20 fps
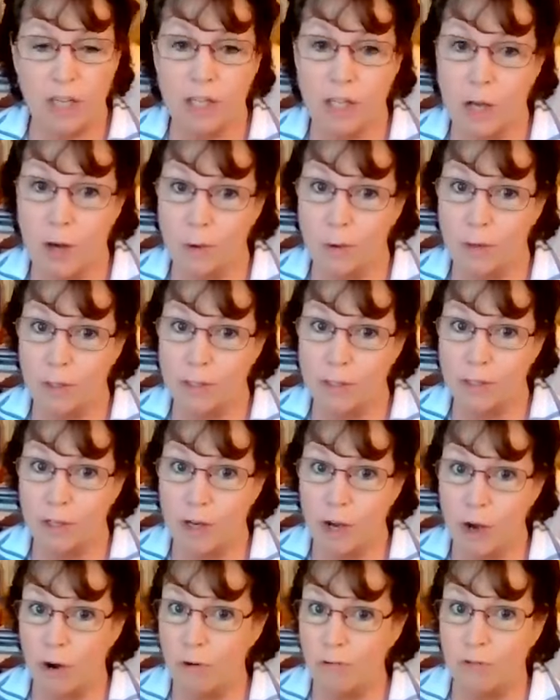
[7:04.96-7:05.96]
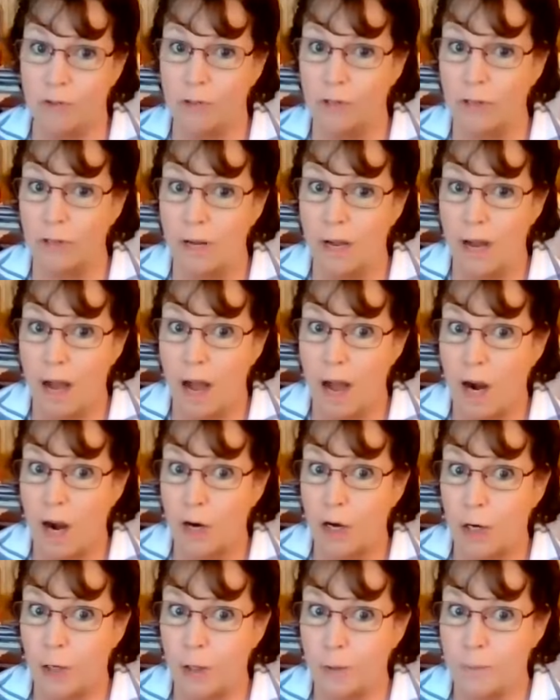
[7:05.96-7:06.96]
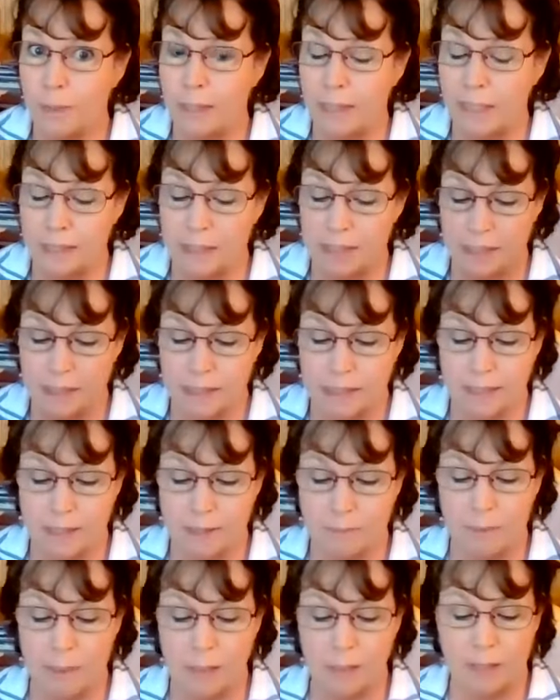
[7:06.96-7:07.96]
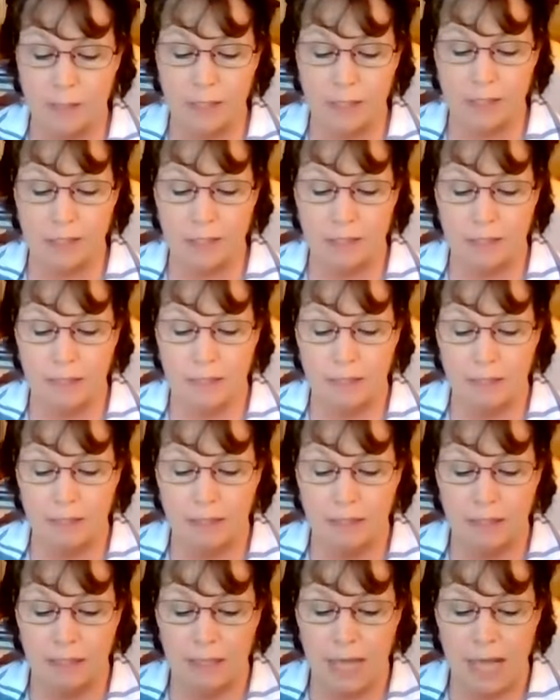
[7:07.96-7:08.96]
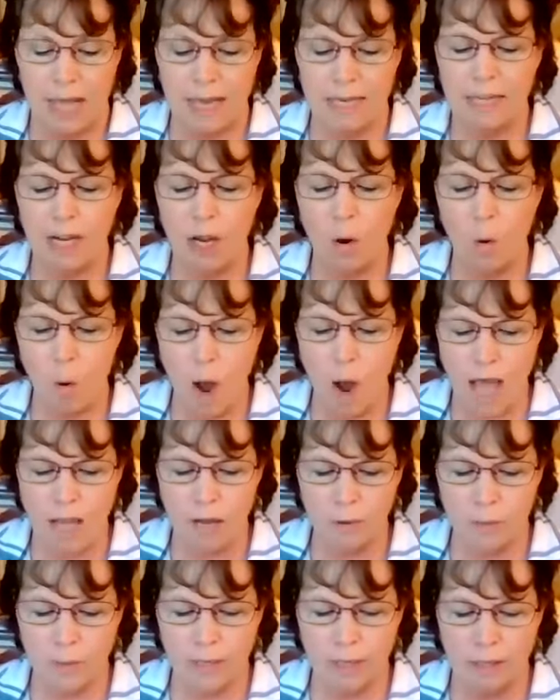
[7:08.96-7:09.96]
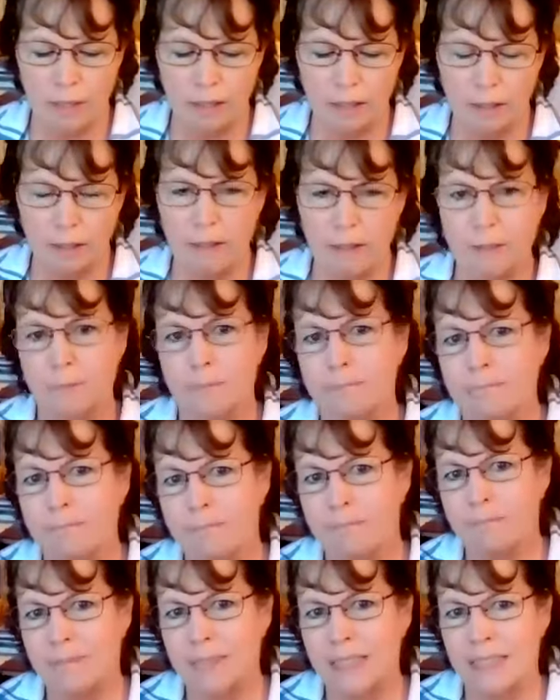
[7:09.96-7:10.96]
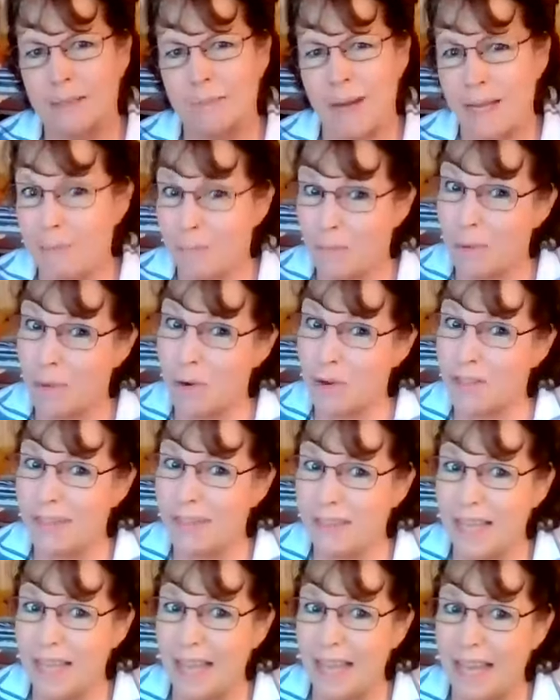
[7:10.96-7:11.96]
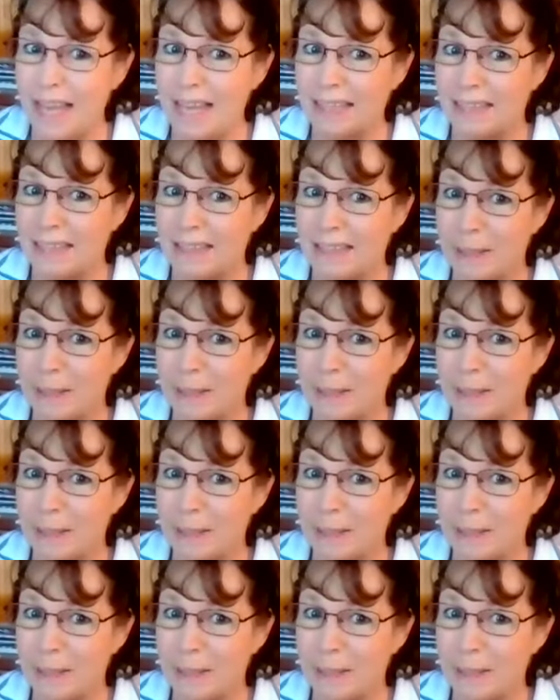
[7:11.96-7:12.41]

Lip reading: cloaked over our luminous spirit, and inquiring, am I more than that?